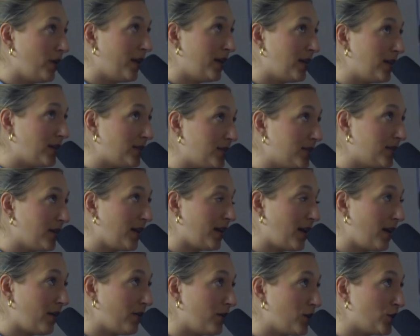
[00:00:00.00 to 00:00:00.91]
and it's get
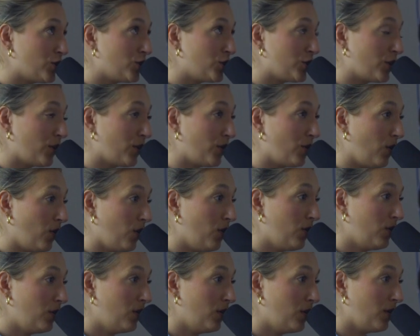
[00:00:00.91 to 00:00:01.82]
out your
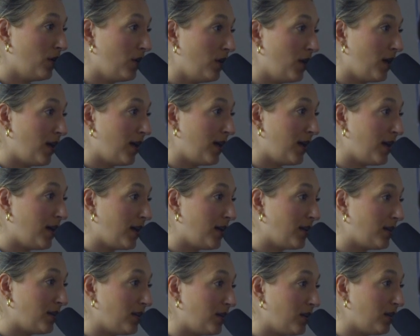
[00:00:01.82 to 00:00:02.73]
journal
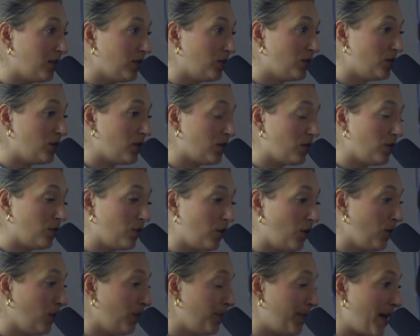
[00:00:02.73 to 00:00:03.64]
and don't
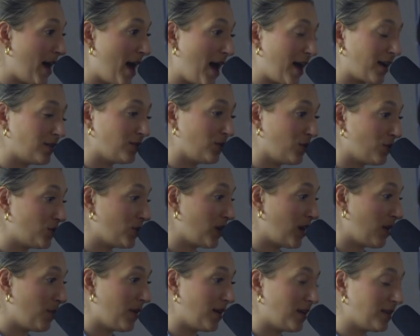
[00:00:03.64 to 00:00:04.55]
hold back. Don't
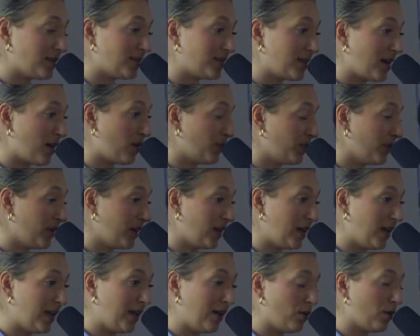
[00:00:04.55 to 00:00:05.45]
try to make it sound
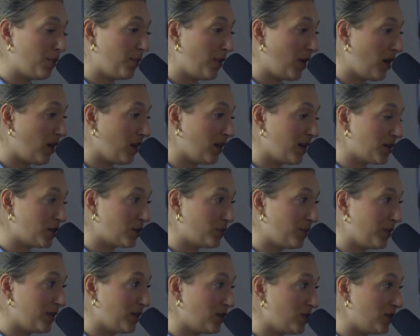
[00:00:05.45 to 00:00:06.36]
pretty or
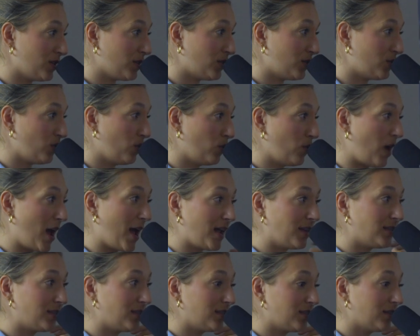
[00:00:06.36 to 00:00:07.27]
polished, but just
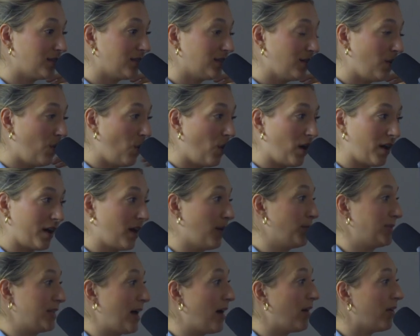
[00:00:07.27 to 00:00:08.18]
write mm. what
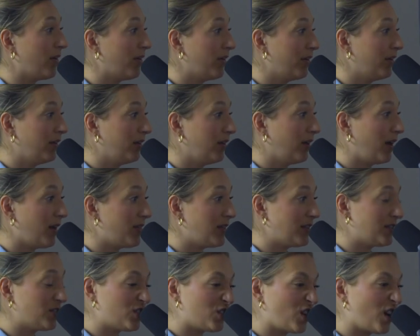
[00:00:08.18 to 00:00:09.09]
comes out. Yes. I
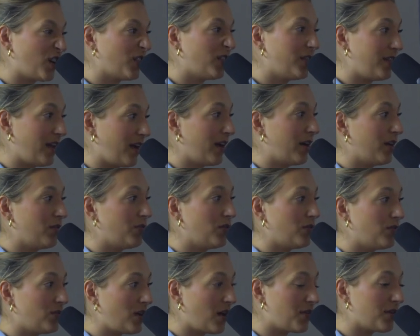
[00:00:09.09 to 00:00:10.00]
think start there. If yes.
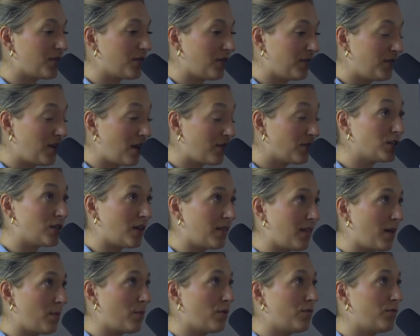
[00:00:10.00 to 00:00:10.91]
you've never, never
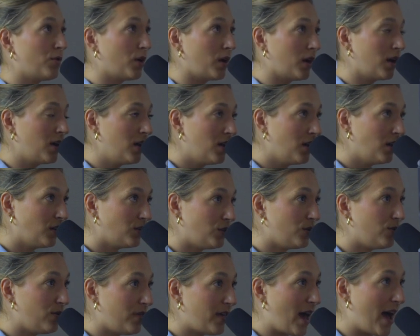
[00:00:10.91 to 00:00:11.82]
done that before,
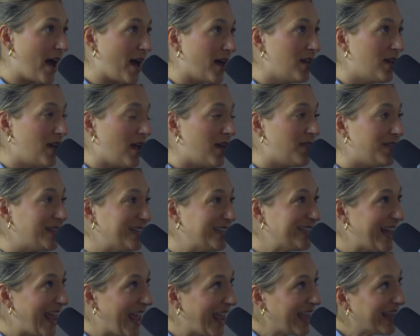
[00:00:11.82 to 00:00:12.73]
do that. And then
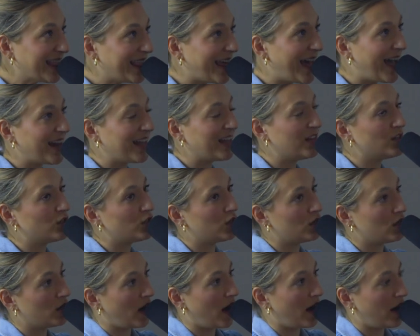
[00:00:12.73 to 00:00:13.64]
take that
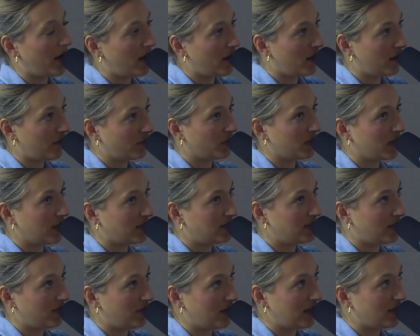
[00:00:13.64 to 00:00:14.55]
into your area of
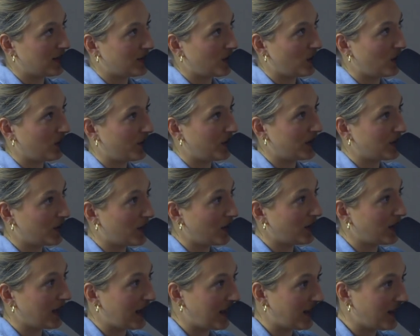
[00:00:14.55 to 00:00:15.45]
creativity. So if it's
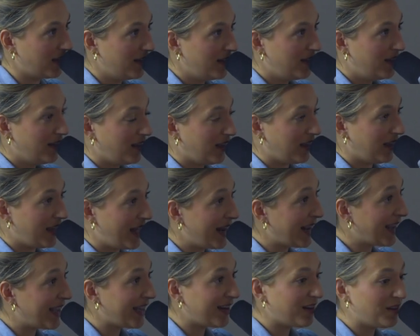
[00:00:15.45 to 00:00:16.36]
cooking, let
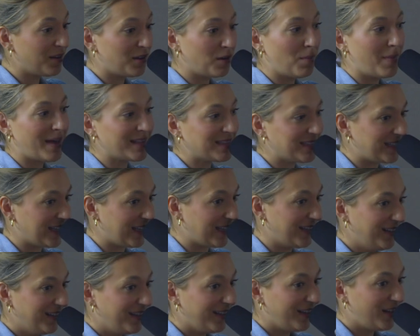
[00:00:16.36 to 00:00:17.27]
it get a little
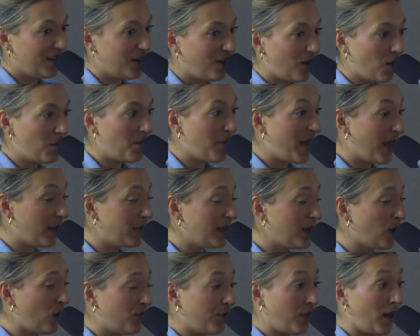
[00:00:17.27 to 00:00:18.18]
messy. You know, maybe
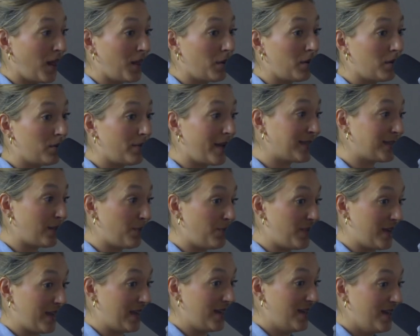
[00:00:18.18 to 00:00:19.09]
don't follow a
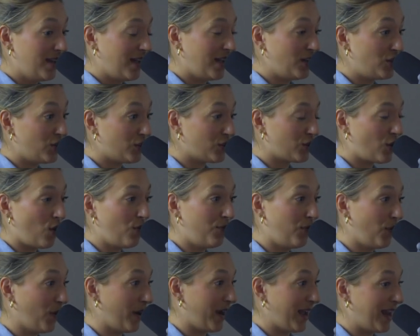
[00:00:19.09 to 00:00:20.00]
recipe and just go
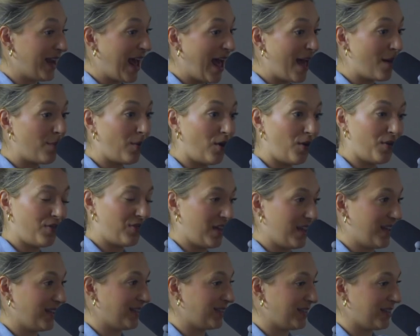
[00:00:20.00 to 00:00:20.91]
for it and eyeball
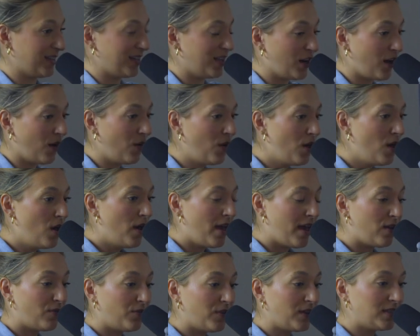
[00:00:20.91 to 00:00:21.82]
things. And, you know,
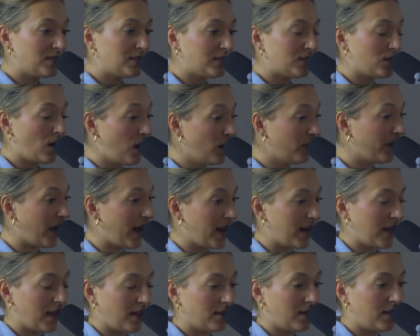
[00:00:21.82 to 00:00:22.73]
if it's
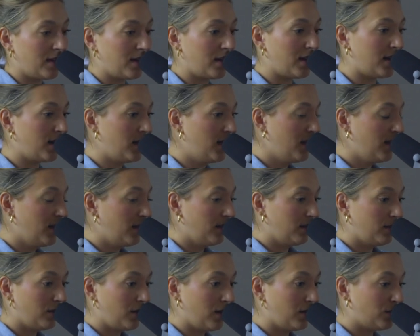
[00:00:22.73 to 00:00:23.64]
songwriting, then
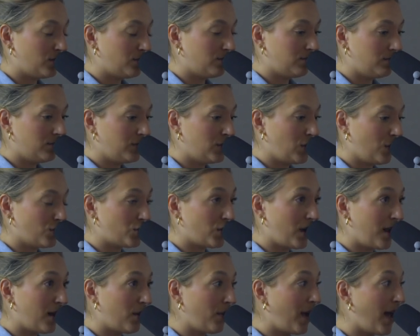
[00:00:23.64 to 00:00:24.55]
don't
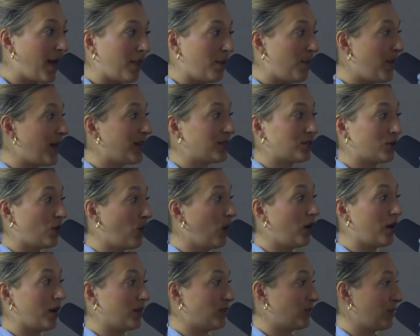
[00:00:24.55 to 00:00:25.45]
try to write the best
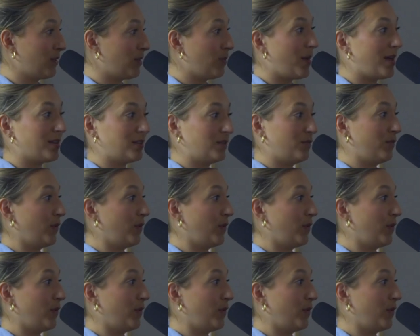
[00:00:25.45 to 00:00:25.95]
chorus or the best 100%.